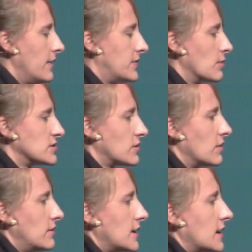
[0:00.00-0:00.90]
there was a
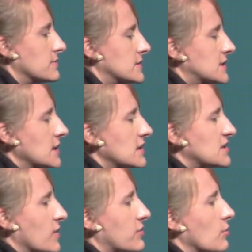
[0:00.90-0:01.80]
girl named Tilly
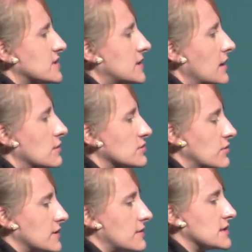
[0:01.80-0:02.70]
Smith who was 10 years
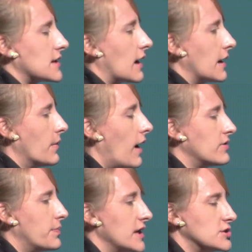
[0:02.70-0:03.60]
old at the time on
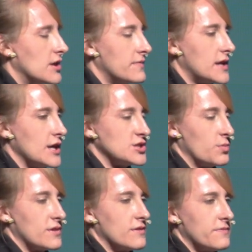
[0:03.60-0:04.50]
the beach on
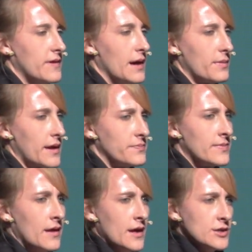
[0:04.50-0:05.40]
vacation with her family.
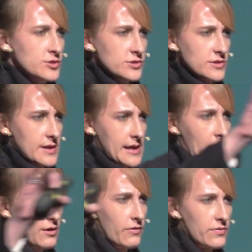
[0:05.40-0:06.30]
She was looking
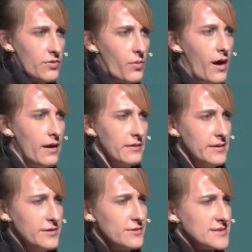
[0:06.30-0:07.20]
out over the water
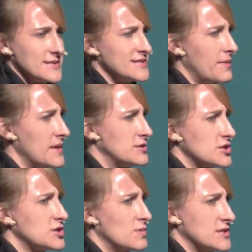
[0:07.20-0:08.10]
and noticed that something
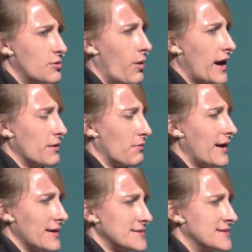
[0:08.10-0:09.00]
just wasn't quite
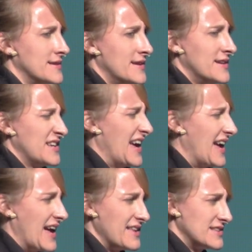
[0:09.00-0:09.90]
right.
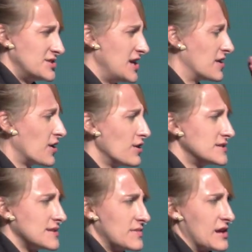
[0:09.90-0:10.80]
Uh, she had heard
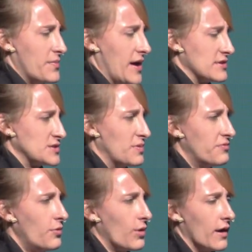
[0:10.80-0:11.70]
something about this
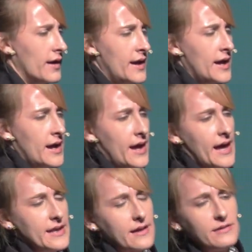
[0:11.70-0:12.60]
before,
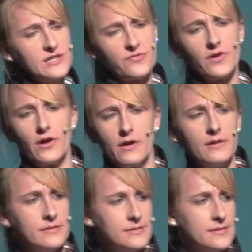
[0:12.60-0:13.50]
and it clicked for her